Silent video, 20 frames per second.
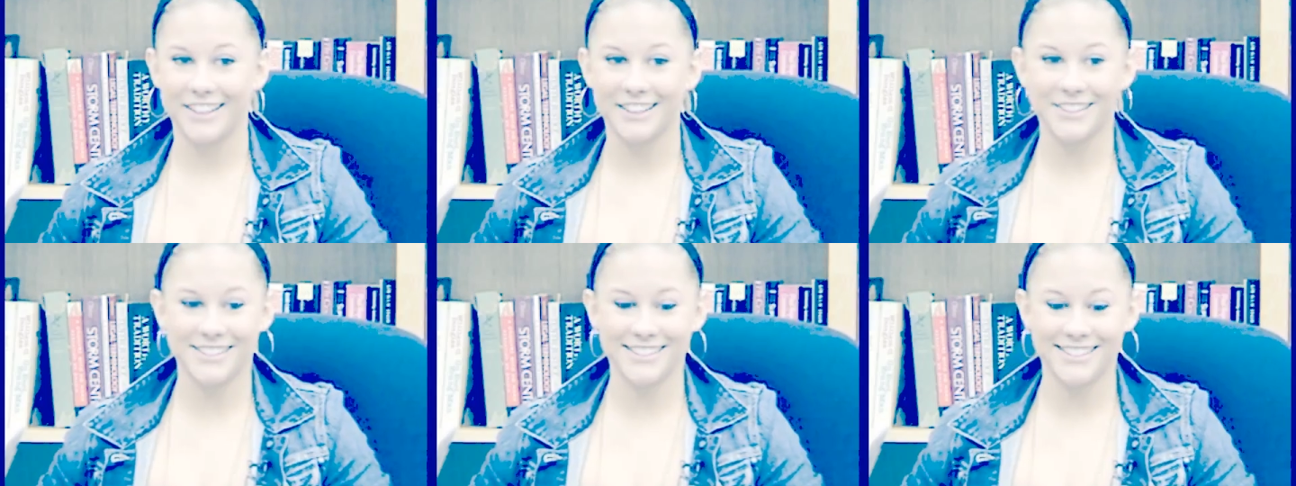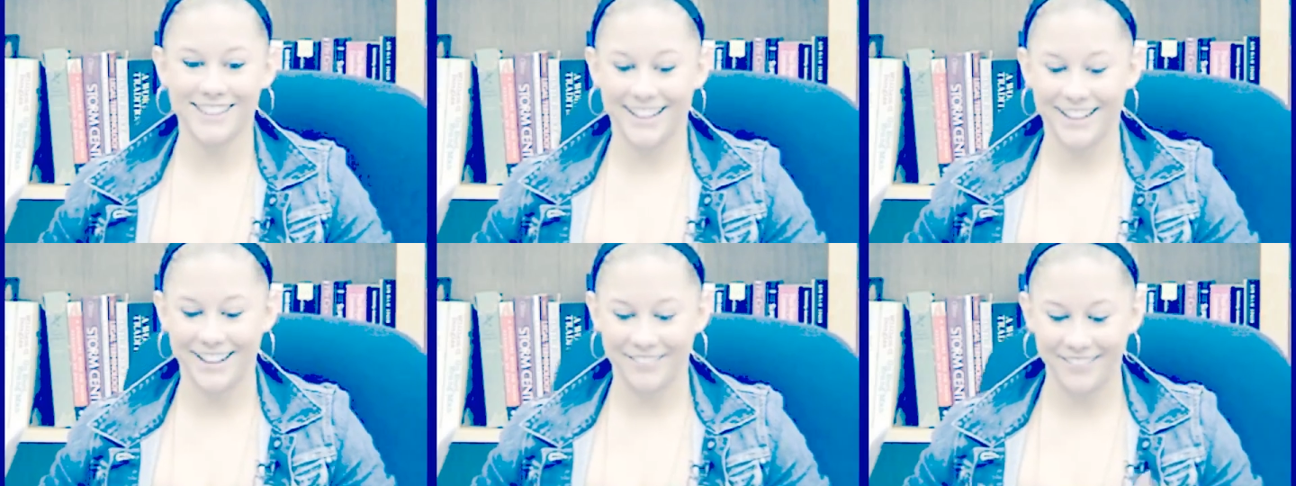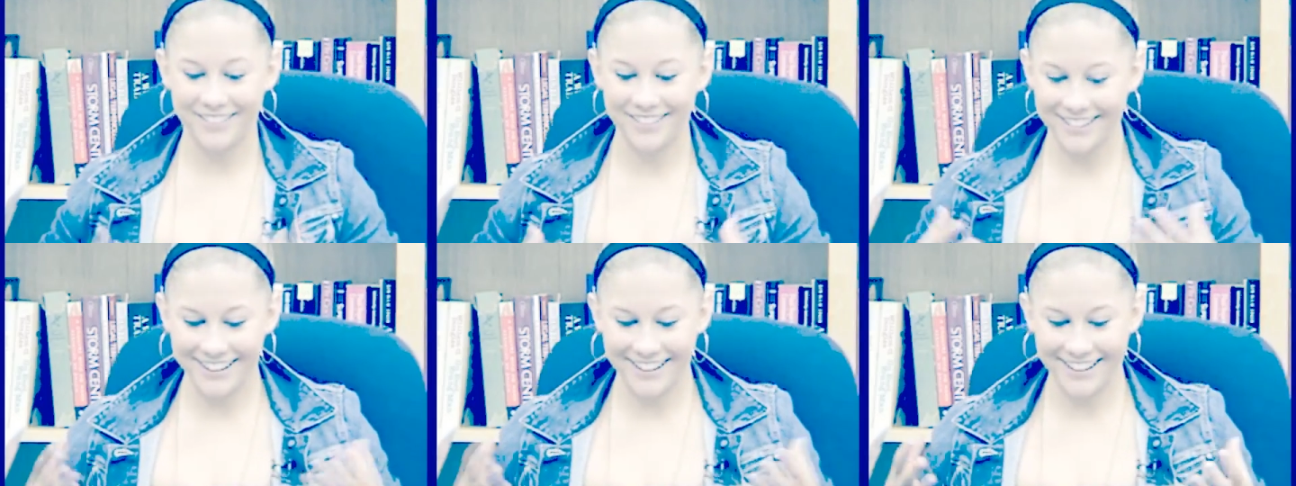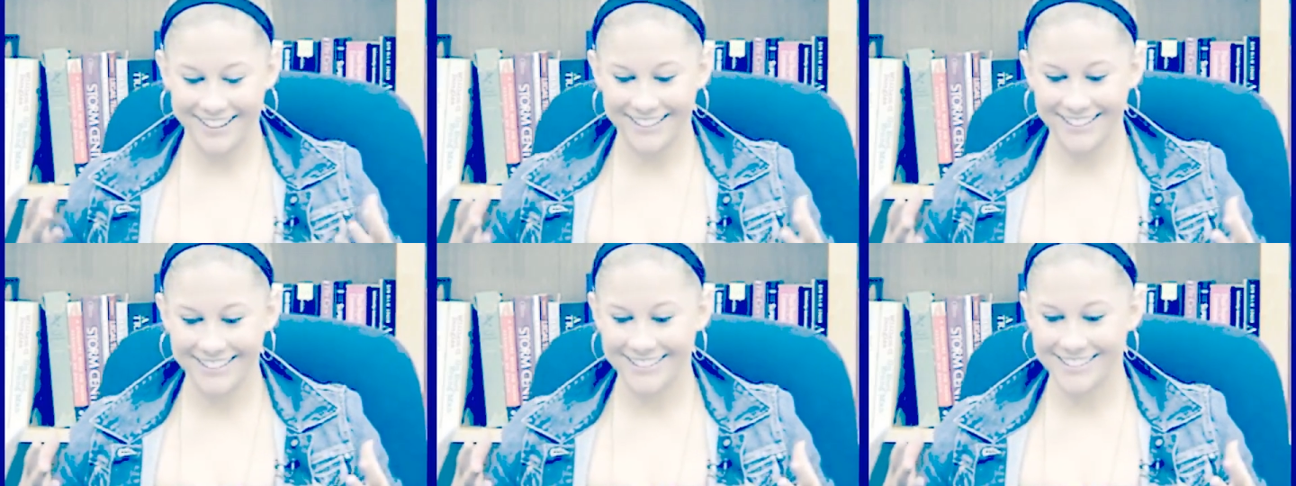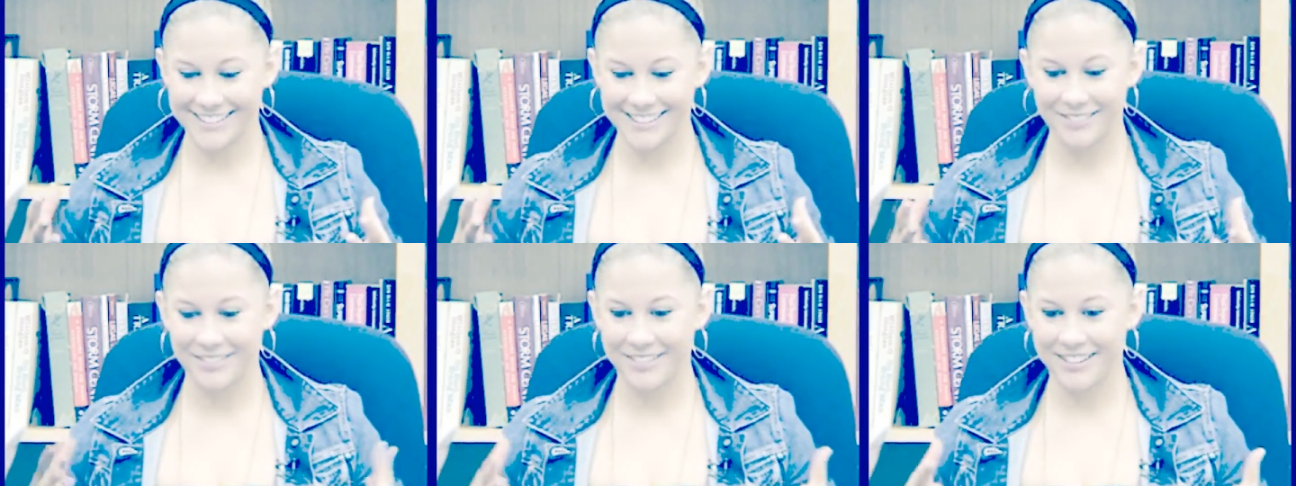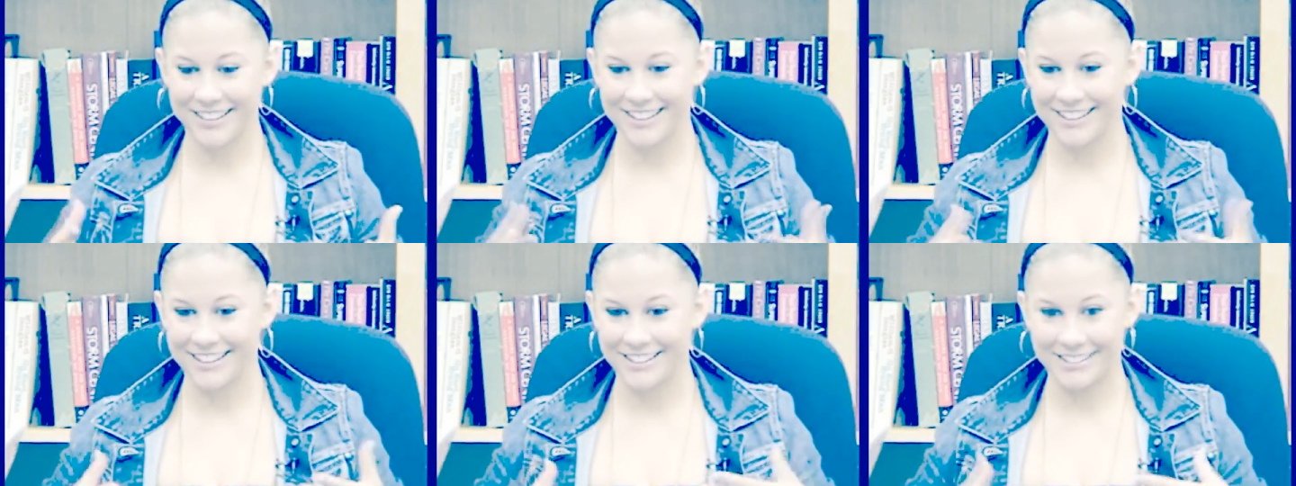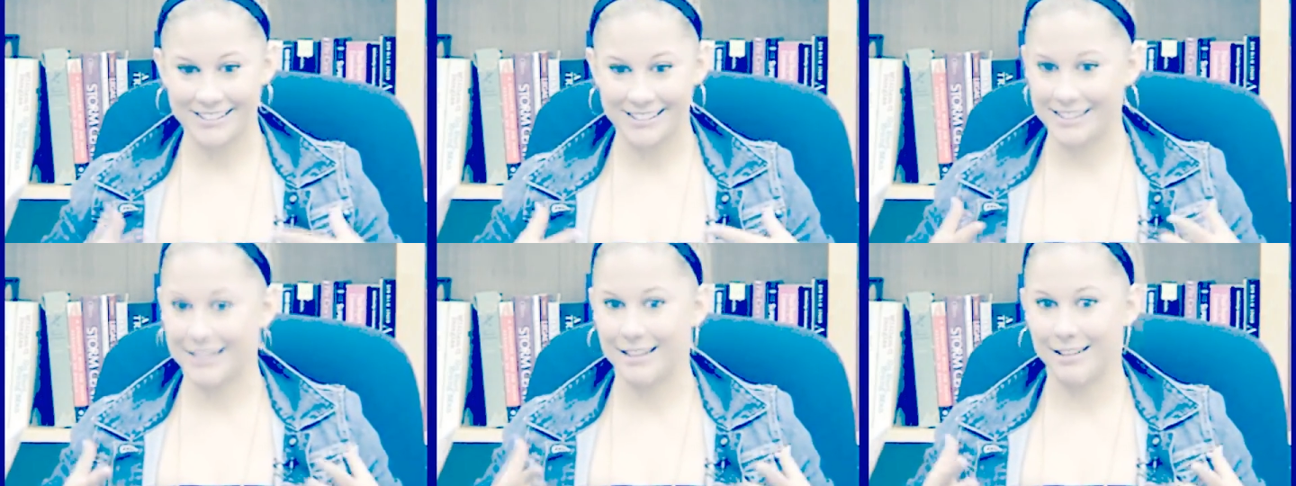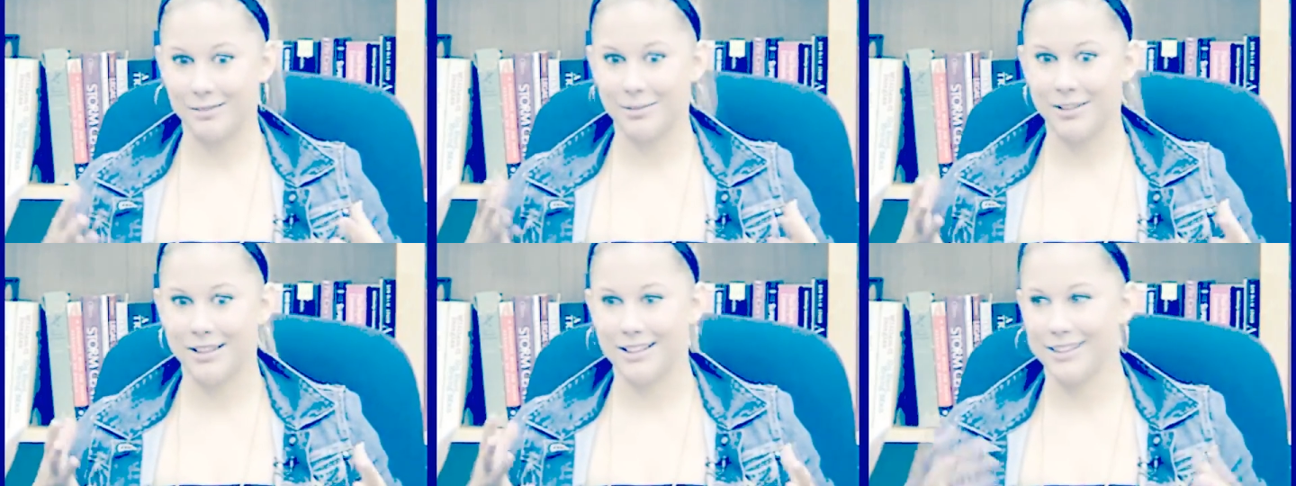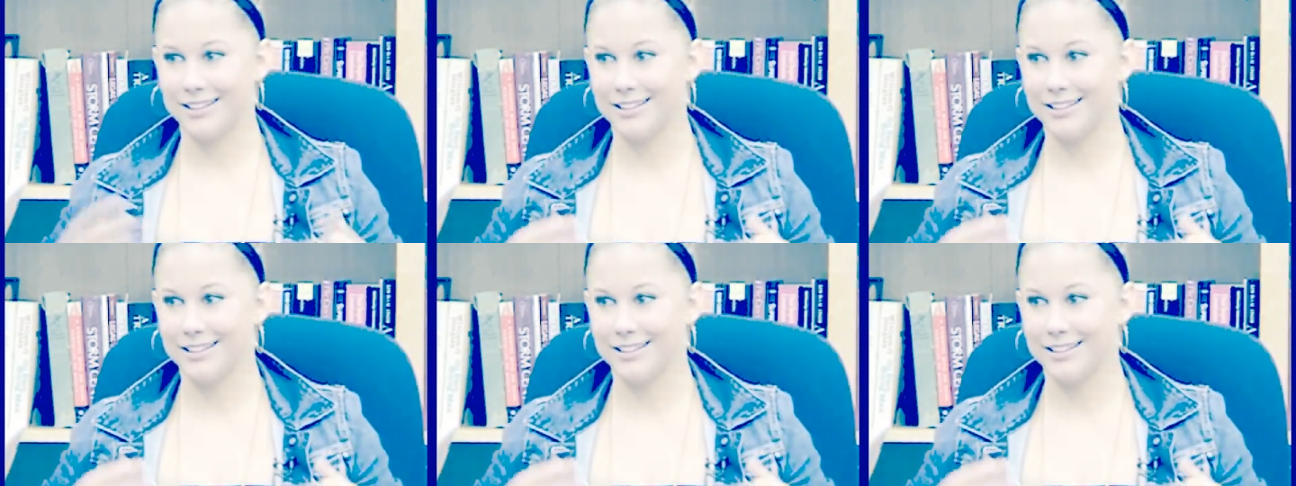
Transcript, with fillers: I just, I want like somebody to just tell